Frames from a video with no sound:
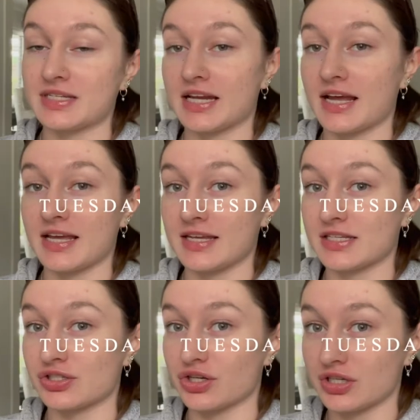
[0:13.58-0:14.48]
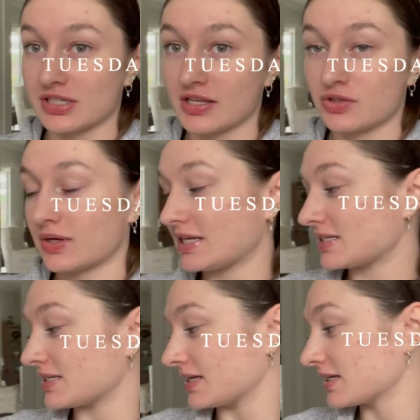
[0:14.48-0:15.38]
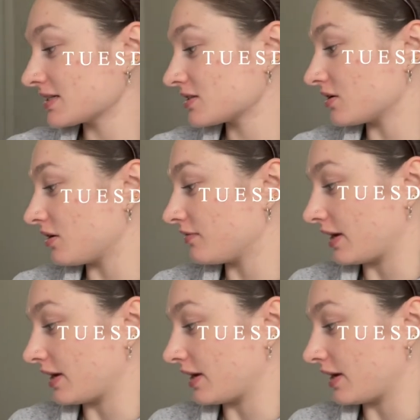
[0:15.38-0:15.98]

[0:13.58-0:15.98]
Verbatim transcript: Today is Tuesday the twenty-sixth of